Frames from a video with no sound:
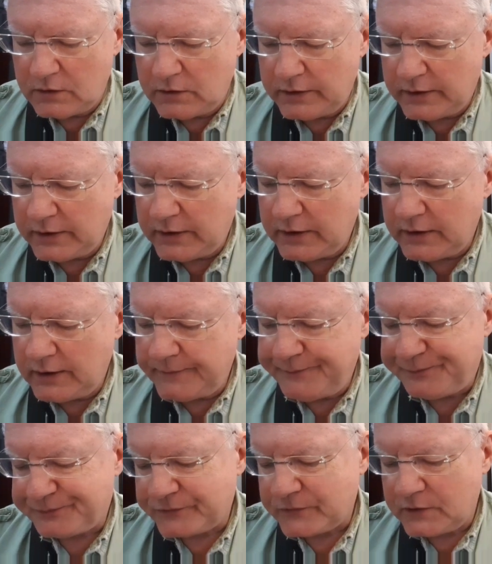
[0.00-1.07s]

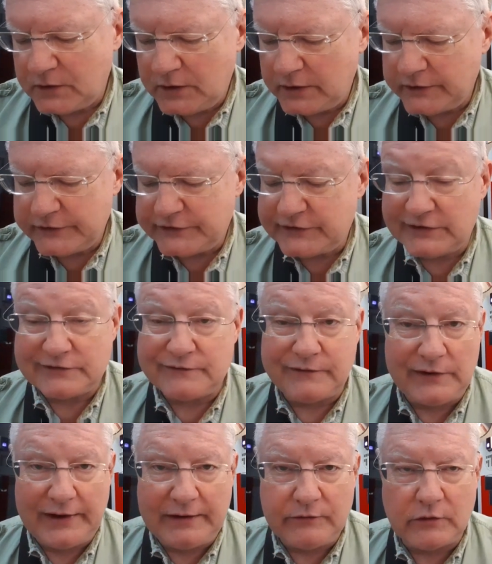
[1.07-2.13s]
and it just says
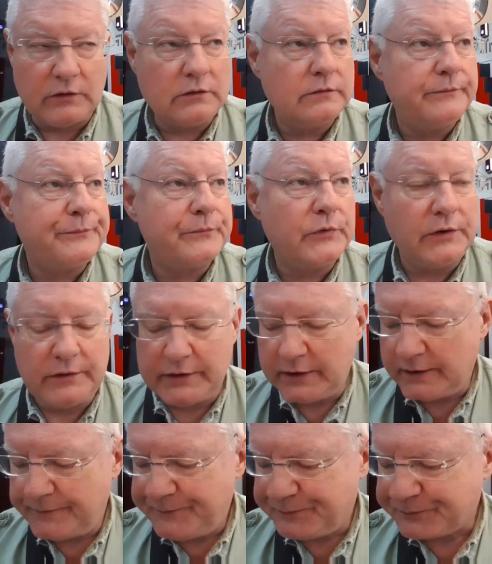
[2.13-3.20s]
flavor, but yeah.
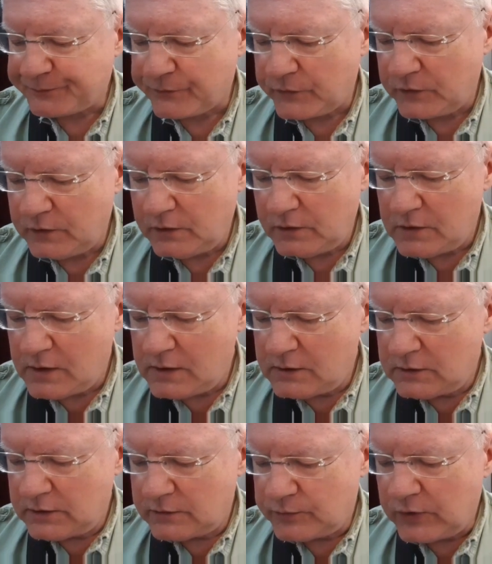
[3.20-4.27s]

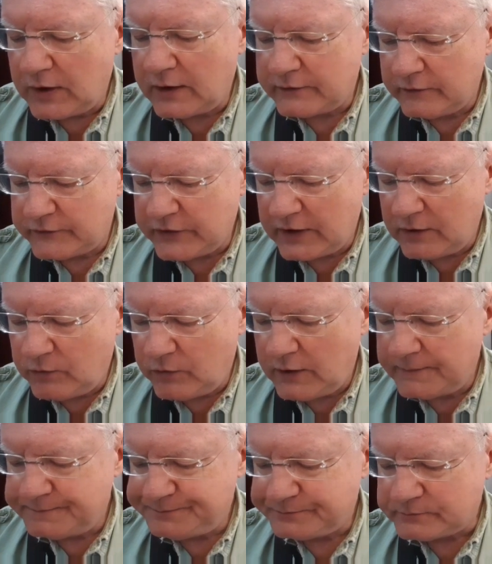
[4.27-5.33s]
Product of Taiwan.